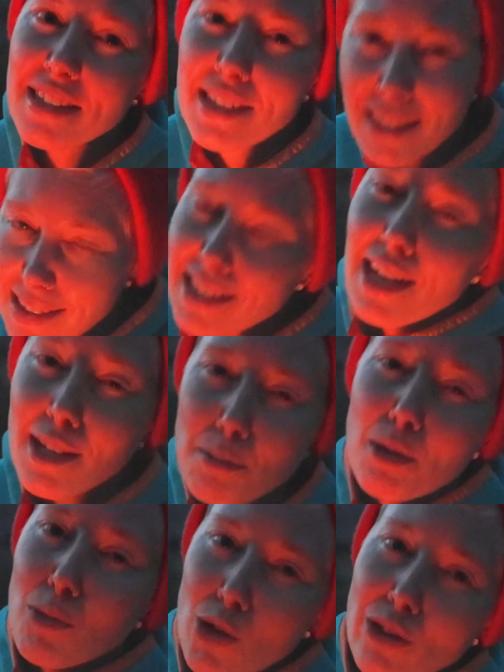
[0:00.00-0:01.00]
did it take
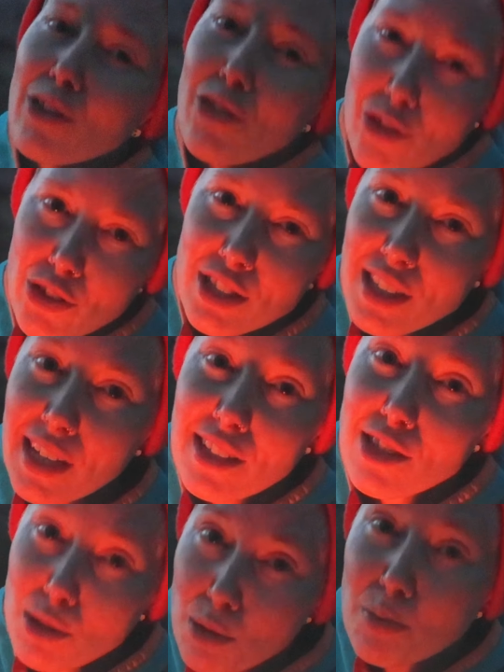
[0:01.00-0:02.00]
me more than 30
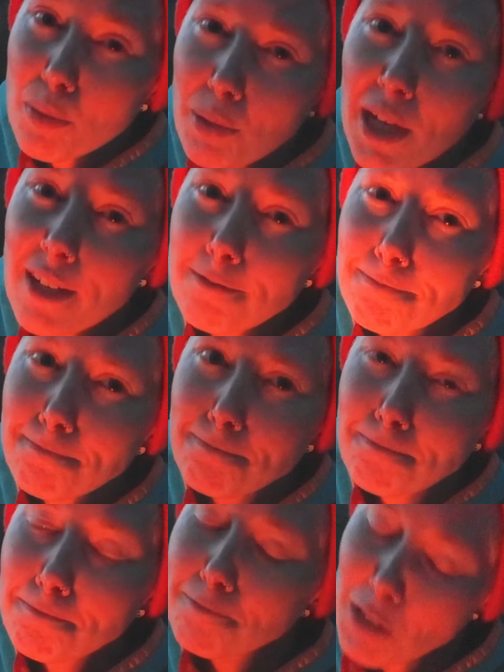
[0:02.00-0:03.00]
seconds to prepare?
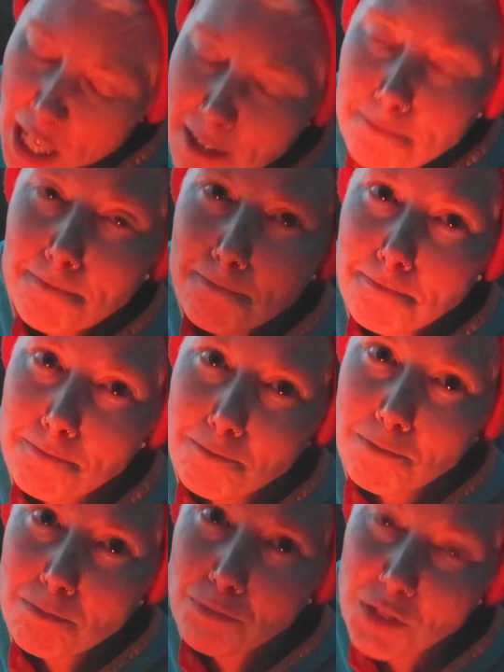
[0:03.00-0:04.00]
Yeah,
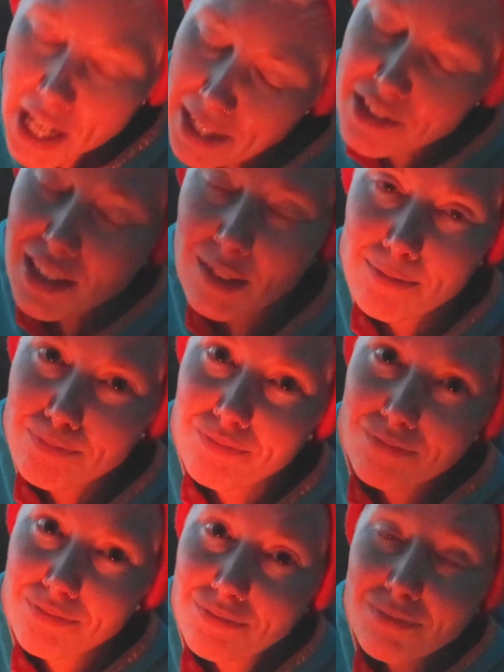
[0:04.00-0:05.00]
it did.
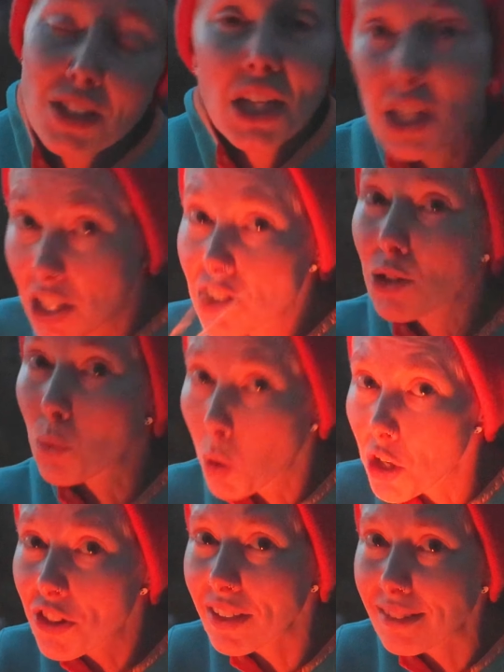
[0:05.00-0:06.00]
Is it
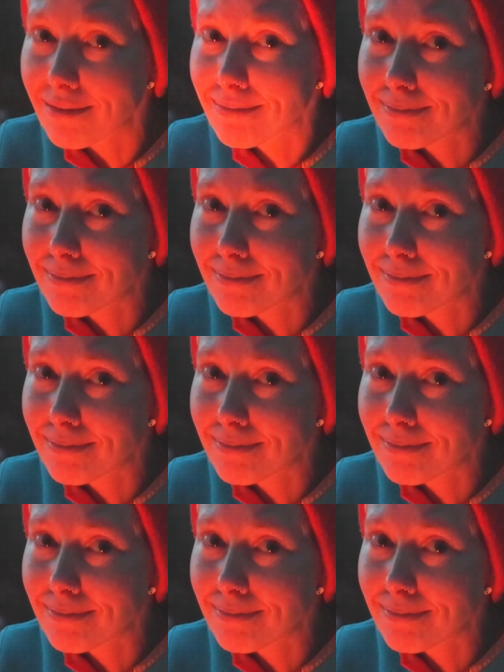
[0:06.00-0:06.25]
worth it?